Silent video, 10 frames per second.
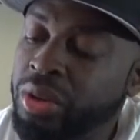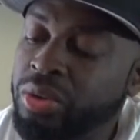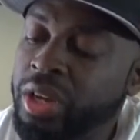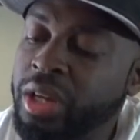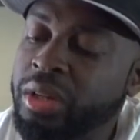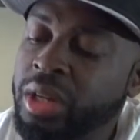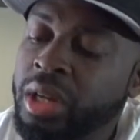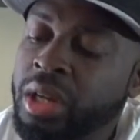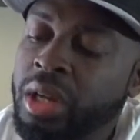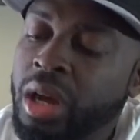Okay,
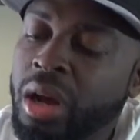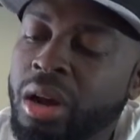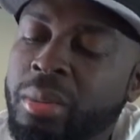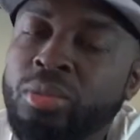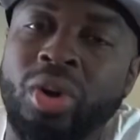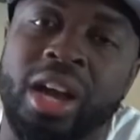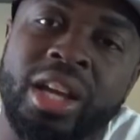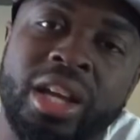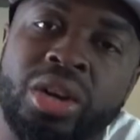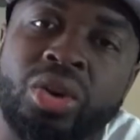right
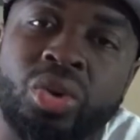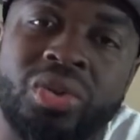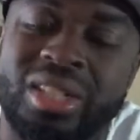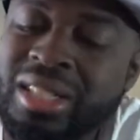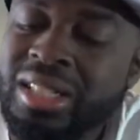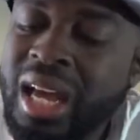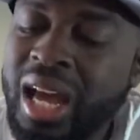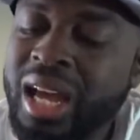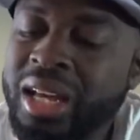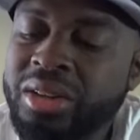here on the
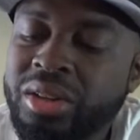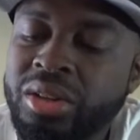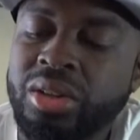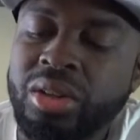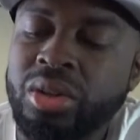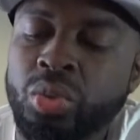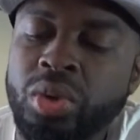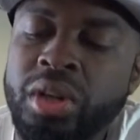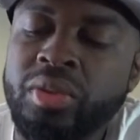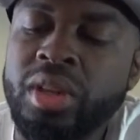side
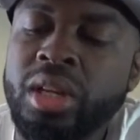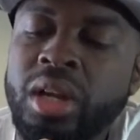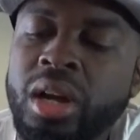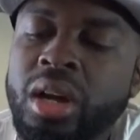where the